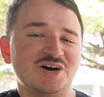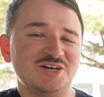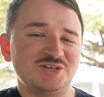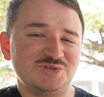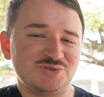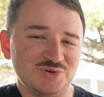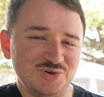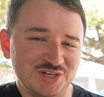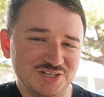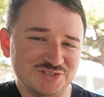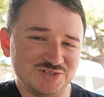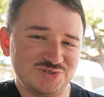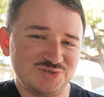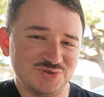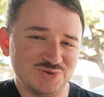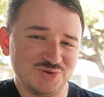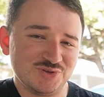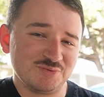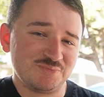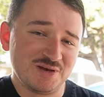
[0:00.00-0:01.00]
I do need to
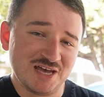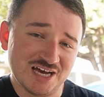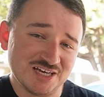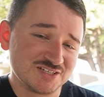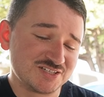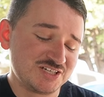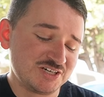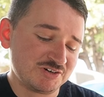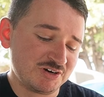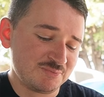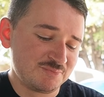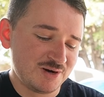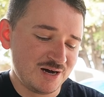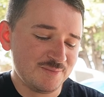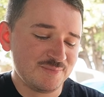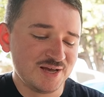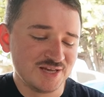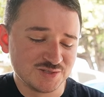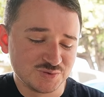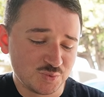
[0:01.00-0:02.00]
do the power steering
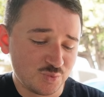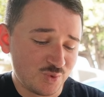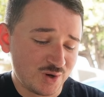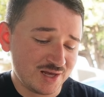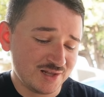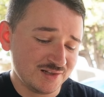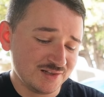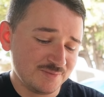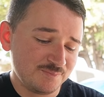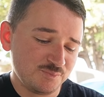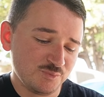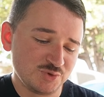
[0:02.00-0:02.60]
pump as well,